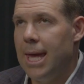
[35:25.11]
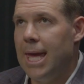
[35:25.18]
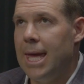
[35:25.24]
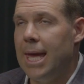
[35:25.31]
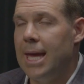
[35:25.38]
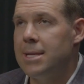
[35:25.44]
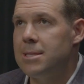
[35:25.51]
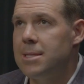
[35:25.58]

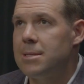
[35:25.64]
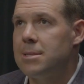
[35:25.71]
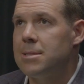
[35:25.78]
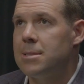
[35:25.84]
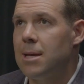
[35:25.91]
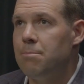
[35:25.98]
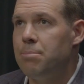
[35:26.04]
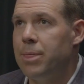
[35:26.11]
Is this
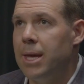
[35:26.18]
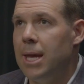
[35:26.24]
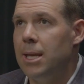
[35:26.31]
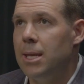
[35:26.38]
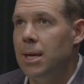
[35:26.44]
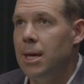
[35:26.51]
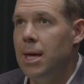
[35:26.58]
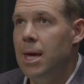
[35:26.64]

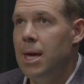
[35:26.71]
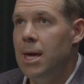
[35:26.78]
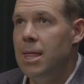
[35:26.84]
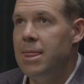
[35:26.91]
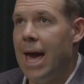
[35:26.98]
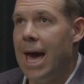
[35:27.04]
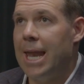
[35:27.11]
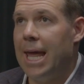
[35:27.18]
something
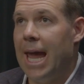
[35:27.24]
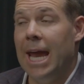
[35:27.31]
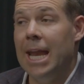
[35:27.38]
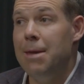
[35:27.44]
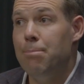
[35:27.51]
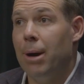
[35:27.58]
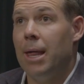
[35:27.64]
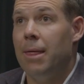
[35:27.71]
that
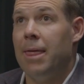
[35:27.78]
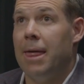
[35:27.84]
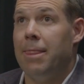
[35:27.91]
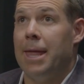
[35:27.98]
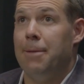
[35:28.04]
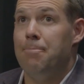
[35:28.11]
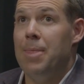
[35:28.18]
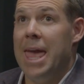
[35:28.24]

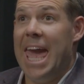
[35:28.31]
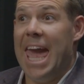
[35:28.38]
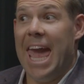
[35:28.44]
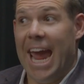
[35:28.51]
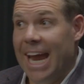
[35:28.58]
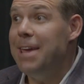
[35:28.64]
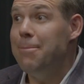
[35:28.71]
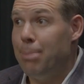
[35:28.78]

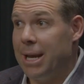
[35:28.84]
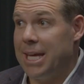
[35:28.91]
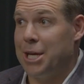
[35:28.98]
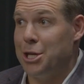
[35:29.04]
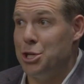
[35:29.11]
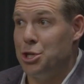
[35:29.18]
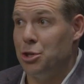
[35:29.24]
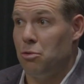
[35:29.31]
anybody
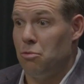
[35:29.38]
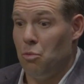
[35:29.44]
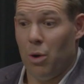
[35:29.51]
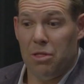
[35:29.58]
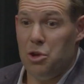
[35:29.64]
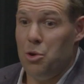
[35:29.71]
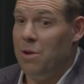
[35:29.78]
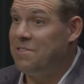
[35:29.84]
can do,
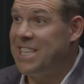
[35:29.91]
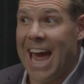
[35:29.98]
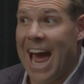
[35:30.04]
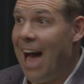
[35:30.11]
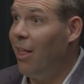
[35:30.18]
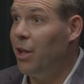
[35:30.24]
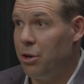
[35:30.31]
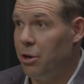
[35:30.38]
whether you have
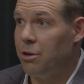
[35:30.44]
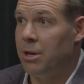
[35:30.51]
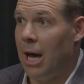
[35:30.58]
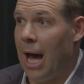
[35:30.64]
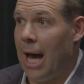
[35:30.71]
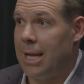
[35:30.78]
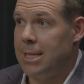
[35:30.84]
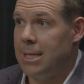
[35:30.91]
talent or
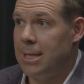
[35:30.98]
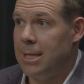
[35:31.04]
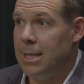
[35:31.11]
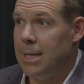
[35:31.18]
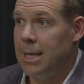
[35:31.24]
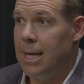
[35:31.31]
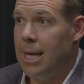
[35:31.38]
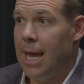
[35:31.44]
not?
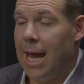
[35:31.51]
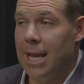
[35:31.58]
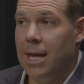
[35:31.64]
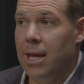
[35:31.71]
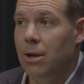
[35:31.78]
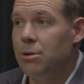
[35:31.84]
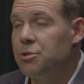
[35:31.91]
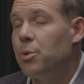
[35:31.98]
And
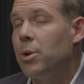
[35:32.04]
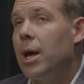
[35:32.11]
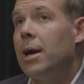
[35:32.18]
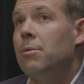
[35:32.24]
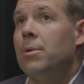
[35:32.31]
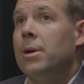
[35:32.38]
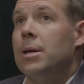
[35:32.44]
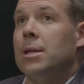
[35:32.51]
here's what I
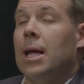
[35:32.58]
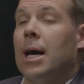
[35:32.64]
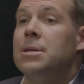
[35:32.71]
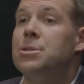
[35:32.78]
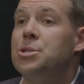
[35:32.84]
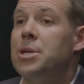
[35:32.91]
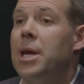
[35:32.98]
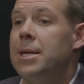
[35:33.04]

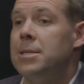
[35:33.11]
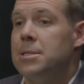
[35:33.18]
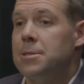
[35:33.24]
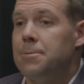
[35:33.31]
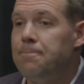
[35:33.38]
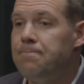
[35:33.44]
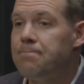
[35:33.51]
realized, Chase.